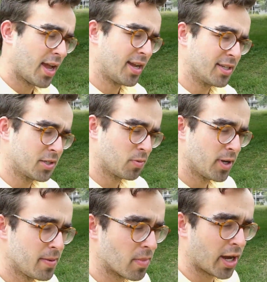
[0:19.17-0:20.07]
As
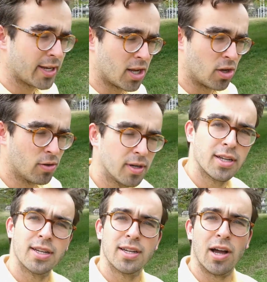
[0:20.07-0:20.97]
we might know,
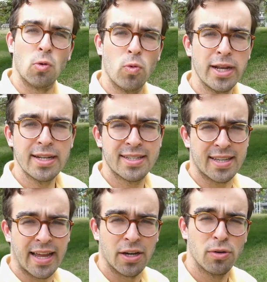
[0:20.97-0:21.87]
a wind
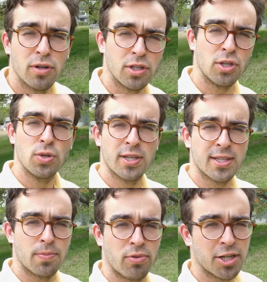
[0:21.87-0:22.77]
sail
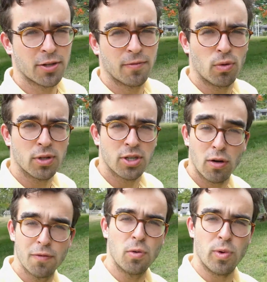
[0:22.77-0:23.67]
uses the pressure force
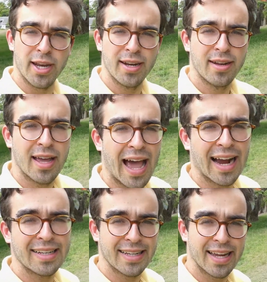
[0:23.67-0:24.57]
of the wind
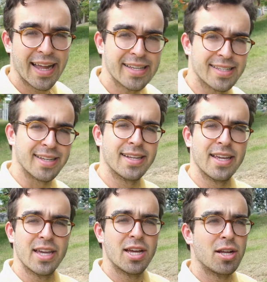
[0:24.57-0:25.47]
acting against it
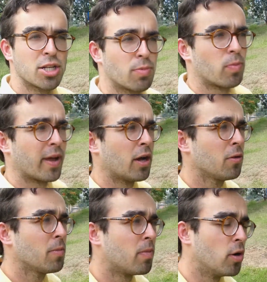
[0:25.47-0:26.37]
to
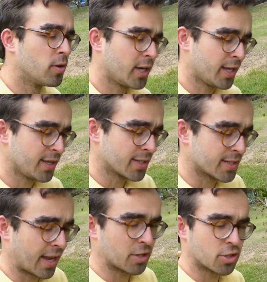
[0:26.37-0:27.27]
propel the boat it is
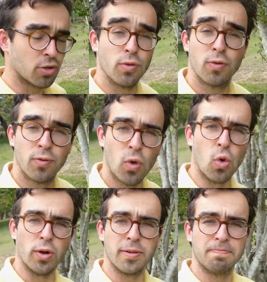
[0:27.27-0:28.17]
attached to
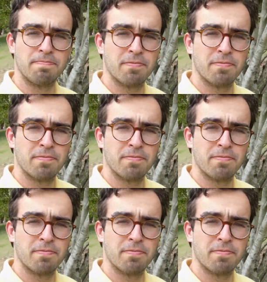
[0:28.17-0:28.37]
forward.